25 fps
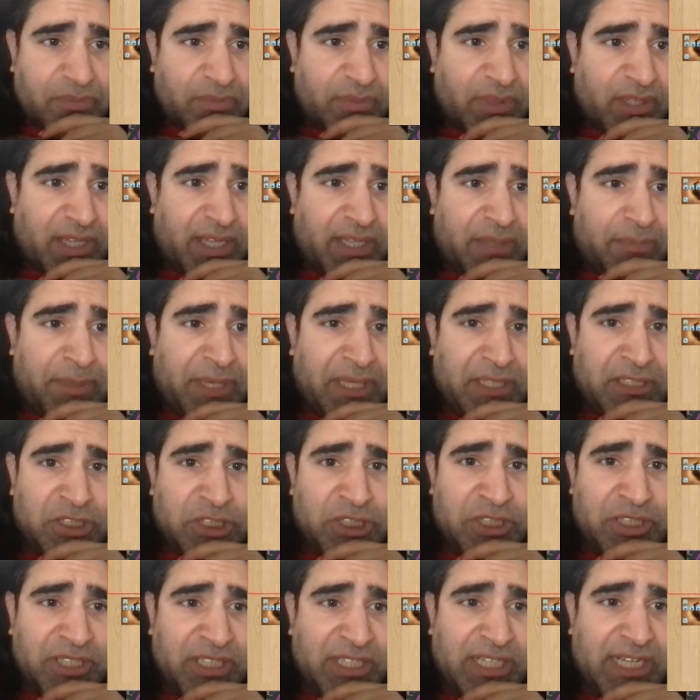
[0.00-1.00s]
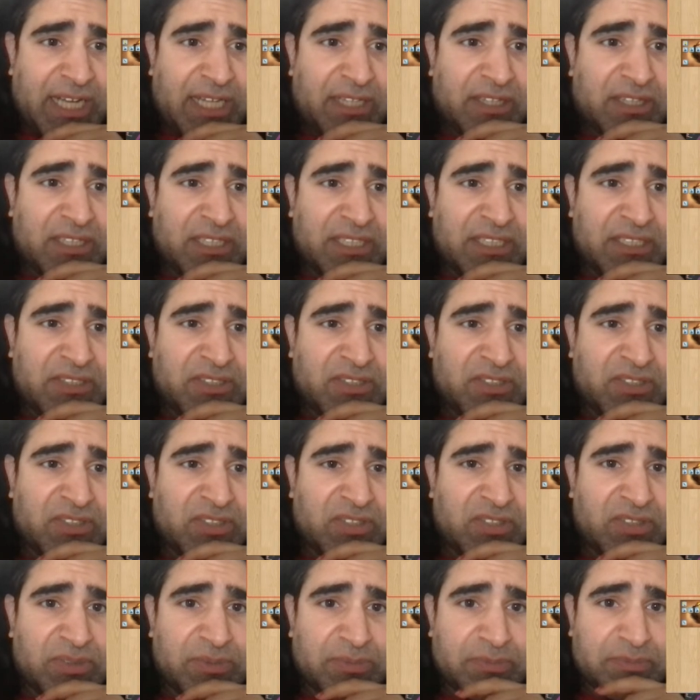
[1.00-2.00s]
Hypatia at
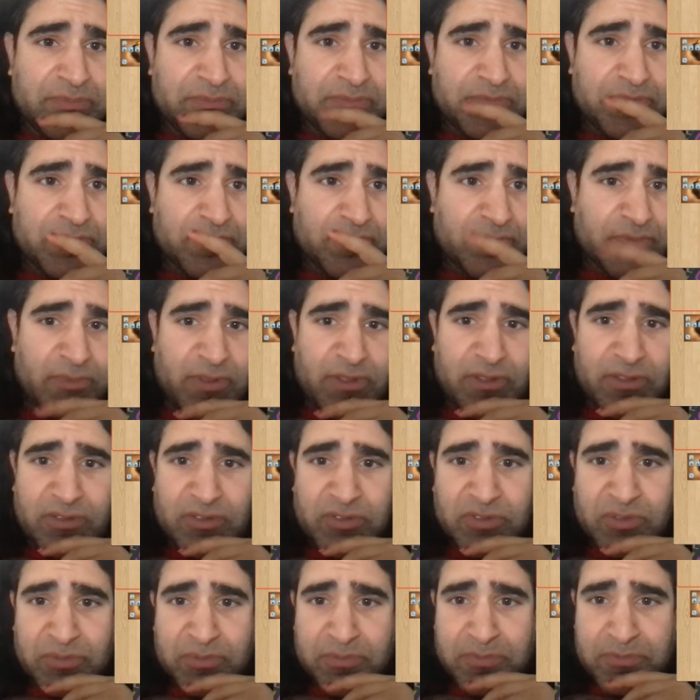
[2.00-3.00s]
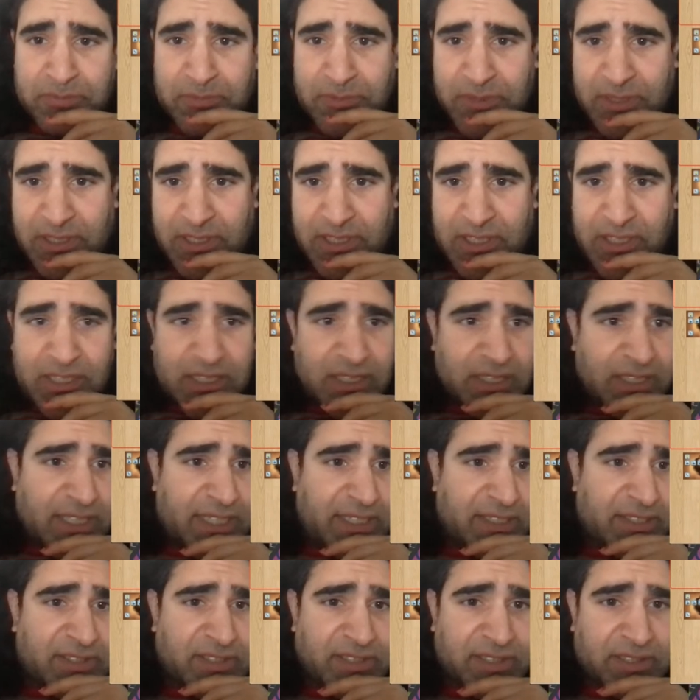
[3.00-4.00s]
least. So
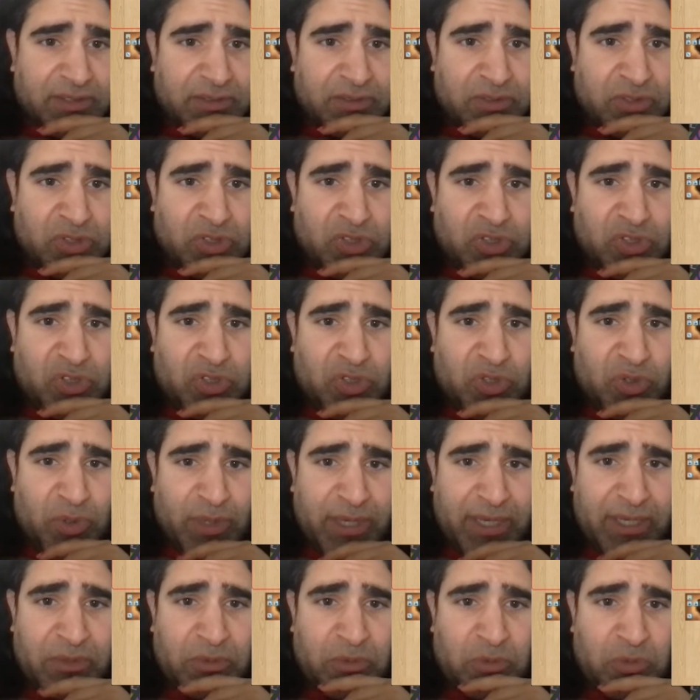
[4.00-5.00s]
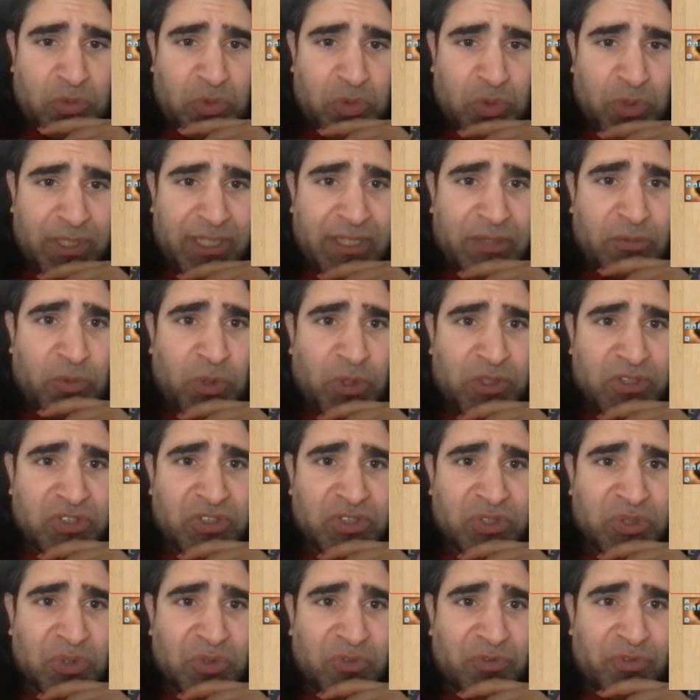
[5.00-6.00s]
let's see, do I really want to
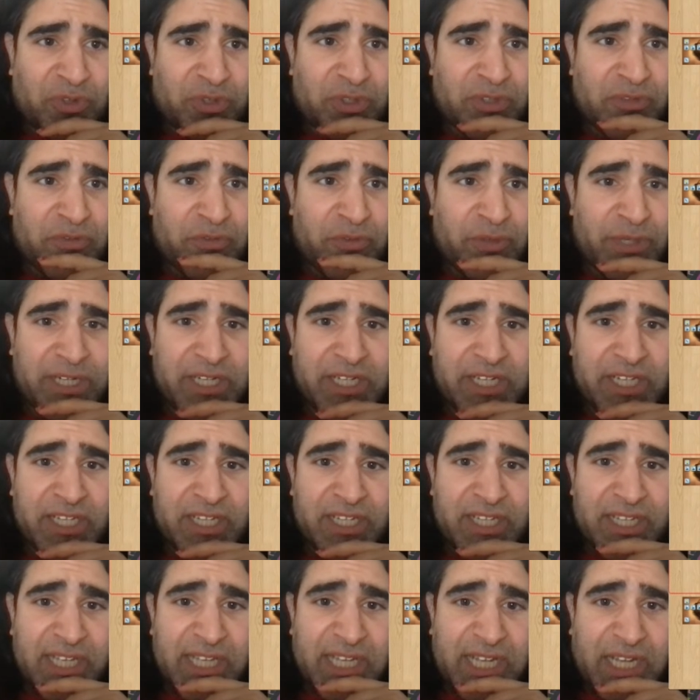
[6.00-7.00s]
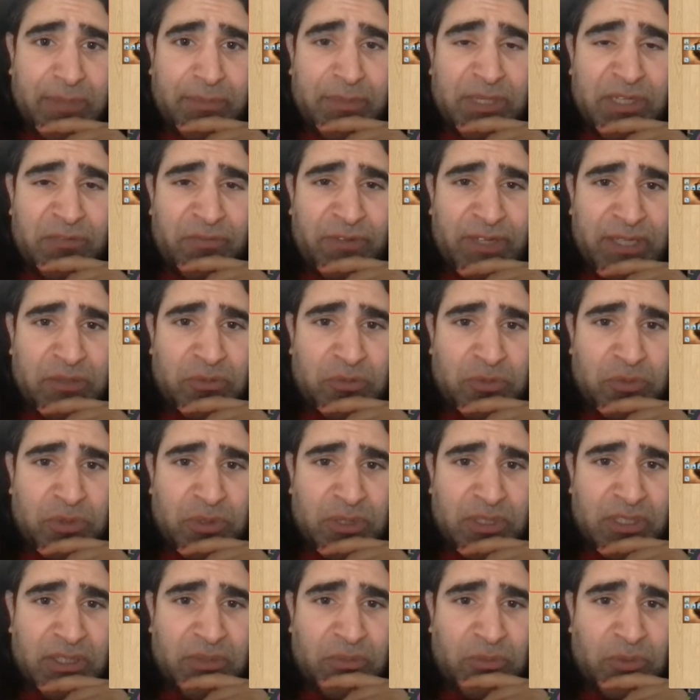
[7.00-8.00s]
go for the 3? I mean, if I
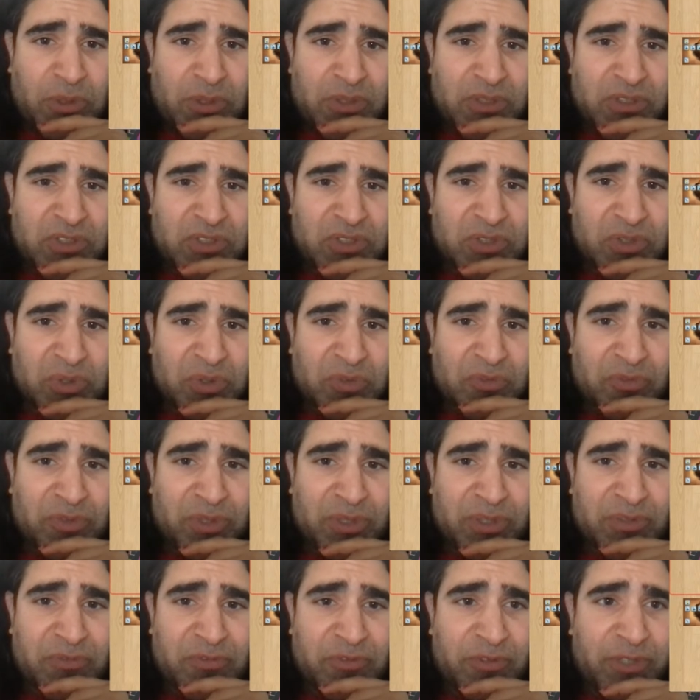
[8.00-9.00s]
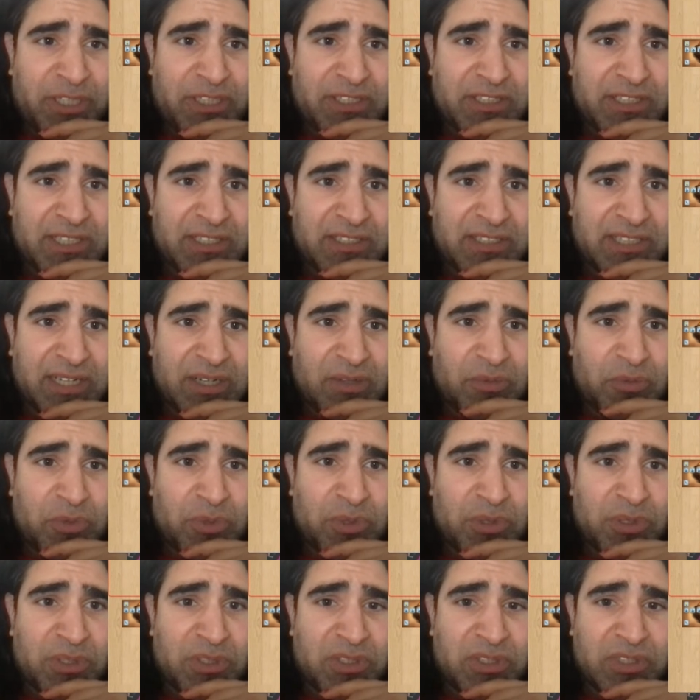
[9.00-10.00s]
really want to go for the 3, then that
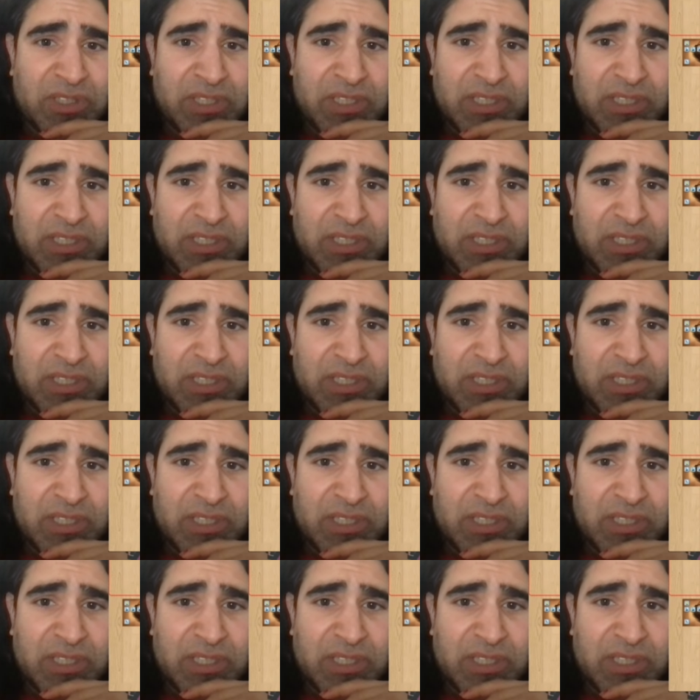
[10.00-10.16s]
would